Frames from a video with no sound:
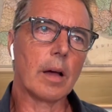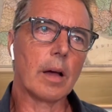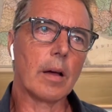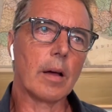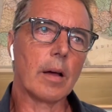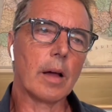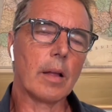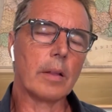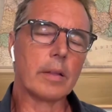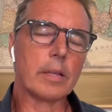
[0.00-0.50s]

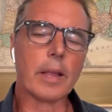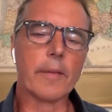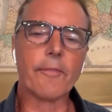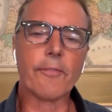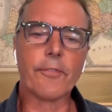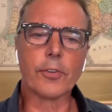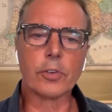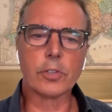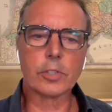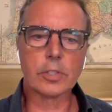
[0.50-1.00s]
I'd say
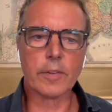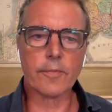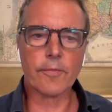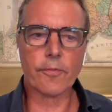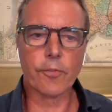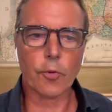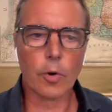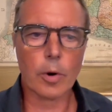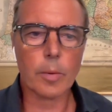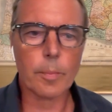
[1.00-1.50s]
first and
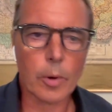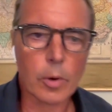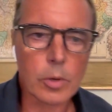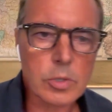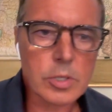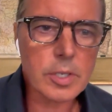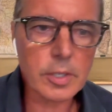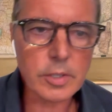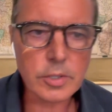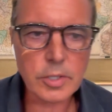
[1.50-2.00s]

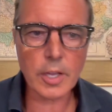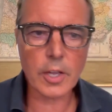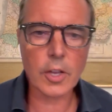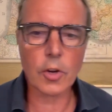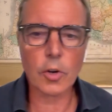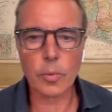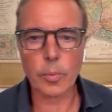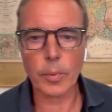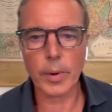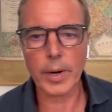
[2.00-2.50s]
foremost is
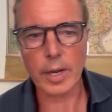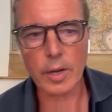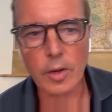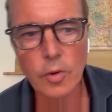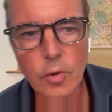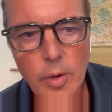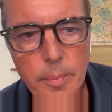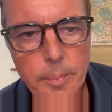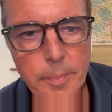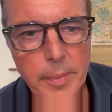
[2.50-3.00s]
curate
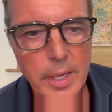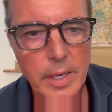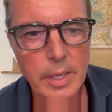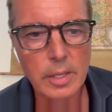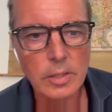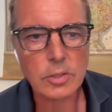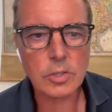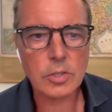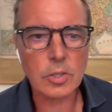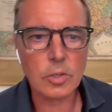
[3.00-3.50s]
your
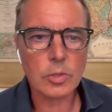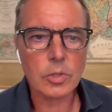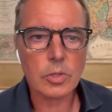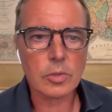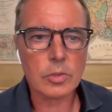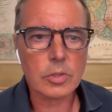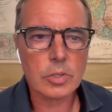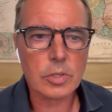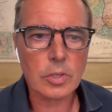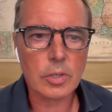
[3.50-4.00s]
immediate
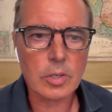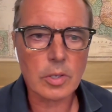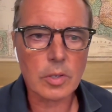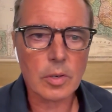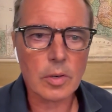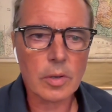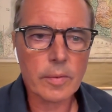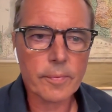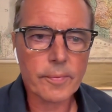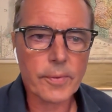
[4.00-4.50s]
social
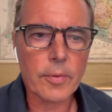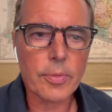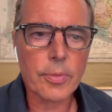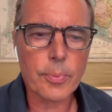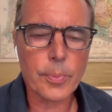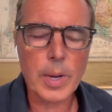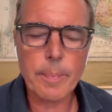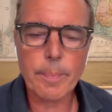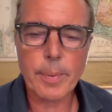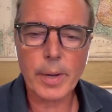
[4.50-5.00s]
circle. Your
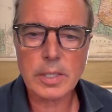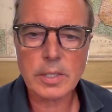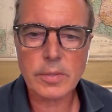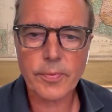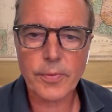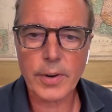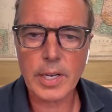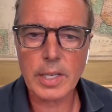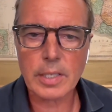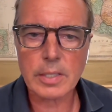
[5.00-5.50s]
3
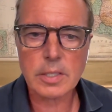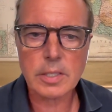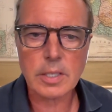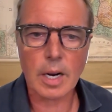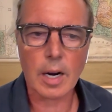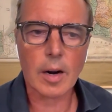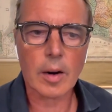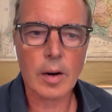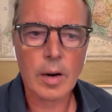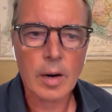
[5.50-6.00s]
best friends
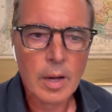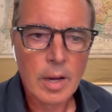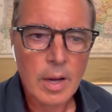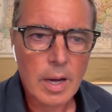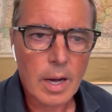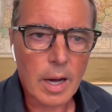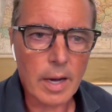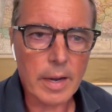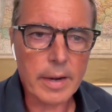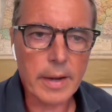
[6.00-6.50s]
are
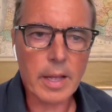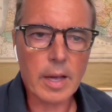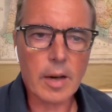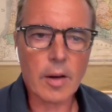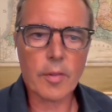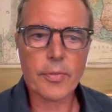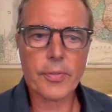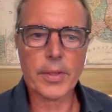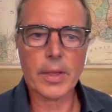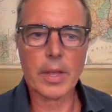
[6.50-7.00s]

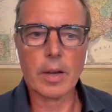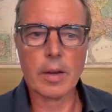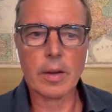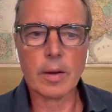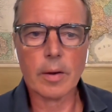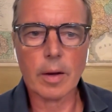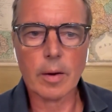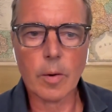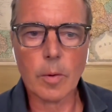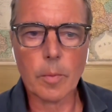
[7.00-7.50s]
unhealthy
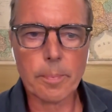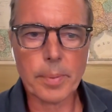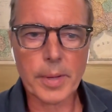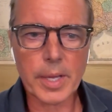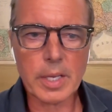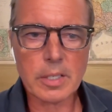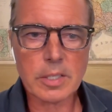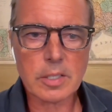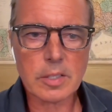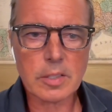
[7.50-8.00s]
and
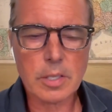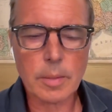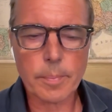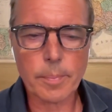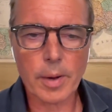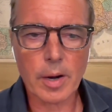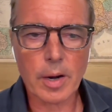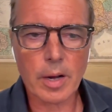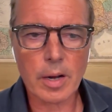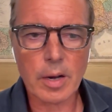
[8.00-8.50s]
obese, there's
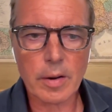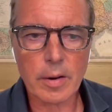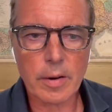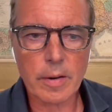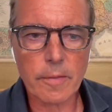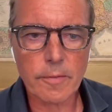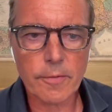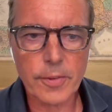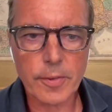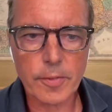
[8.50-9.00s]
about
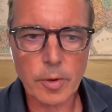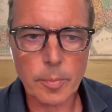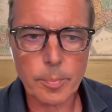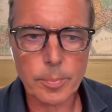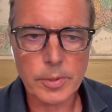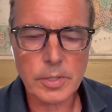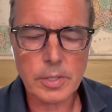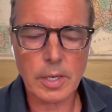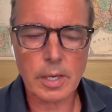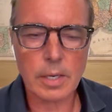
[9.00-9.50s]

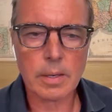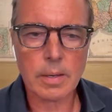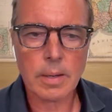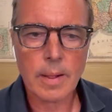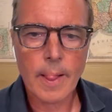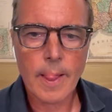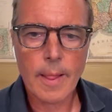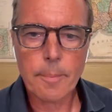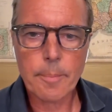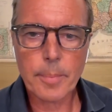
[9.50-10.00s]
150%
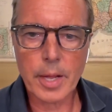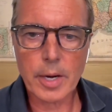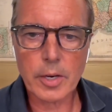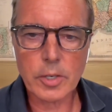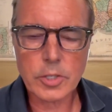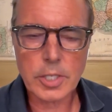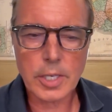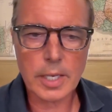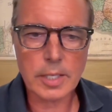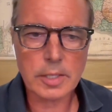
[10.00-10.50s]
better
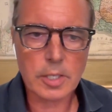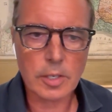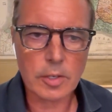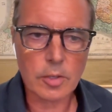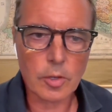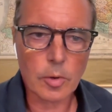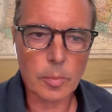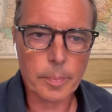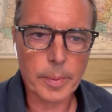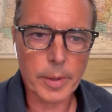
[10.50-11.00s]
chance that
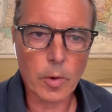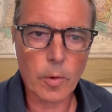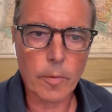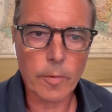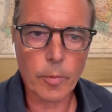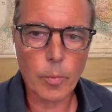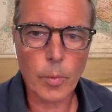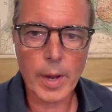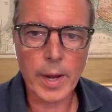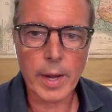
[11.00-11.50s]
you'll be
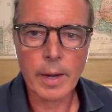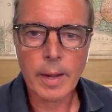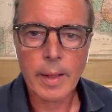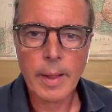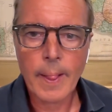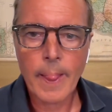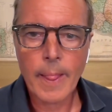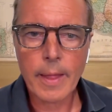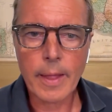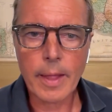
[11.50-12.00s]
overweight.
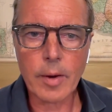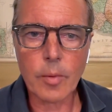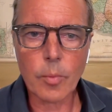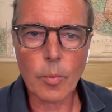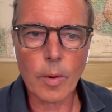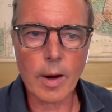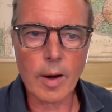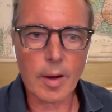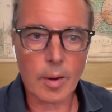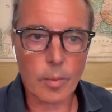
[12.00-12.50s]
And
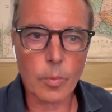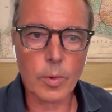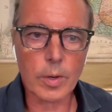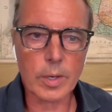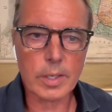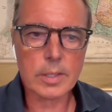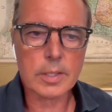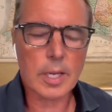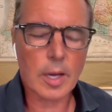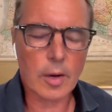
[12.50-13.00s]
while I
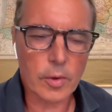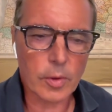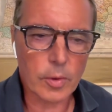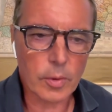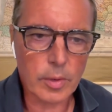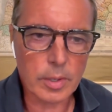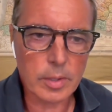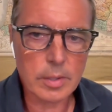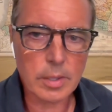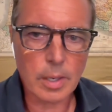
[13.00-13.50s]
wouldn't tell you
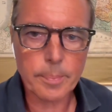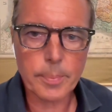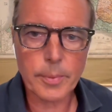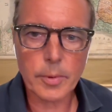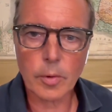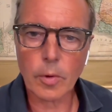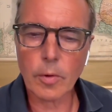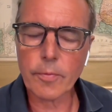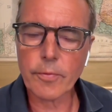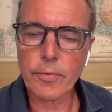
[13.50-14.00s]
to dump
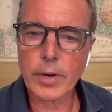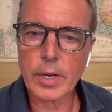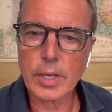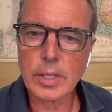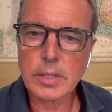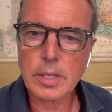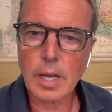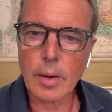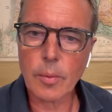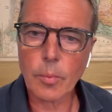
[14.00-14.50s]
your old
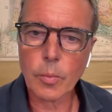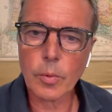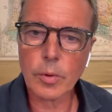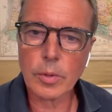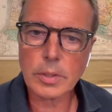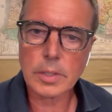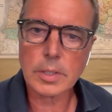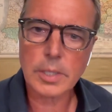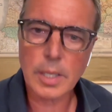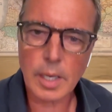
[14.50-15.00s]
friends, I
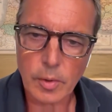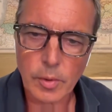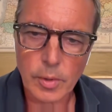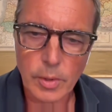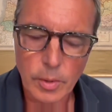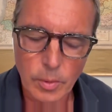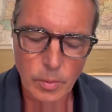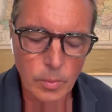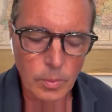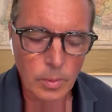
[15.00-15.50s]
would tell
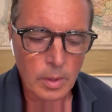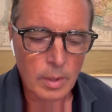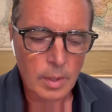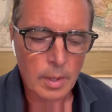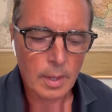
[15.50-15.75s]
you